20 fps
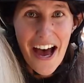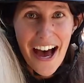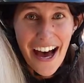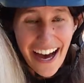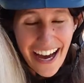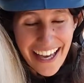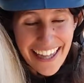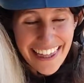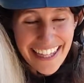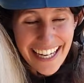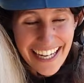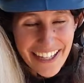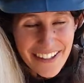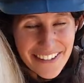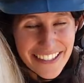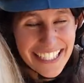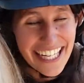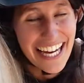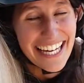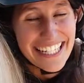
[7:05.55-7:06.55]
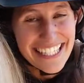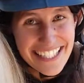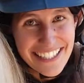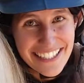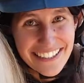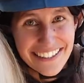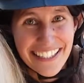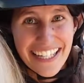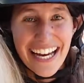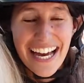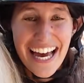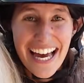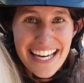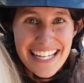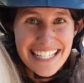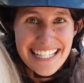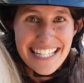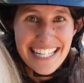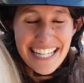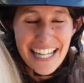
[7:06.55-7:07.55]
I think when I do
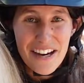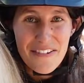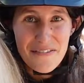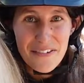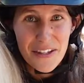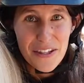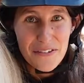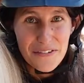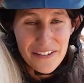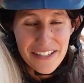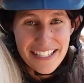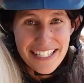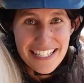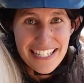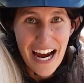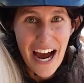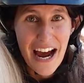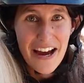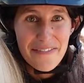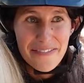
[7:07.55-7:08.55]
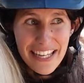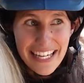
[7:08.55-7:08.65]
see them for the first time,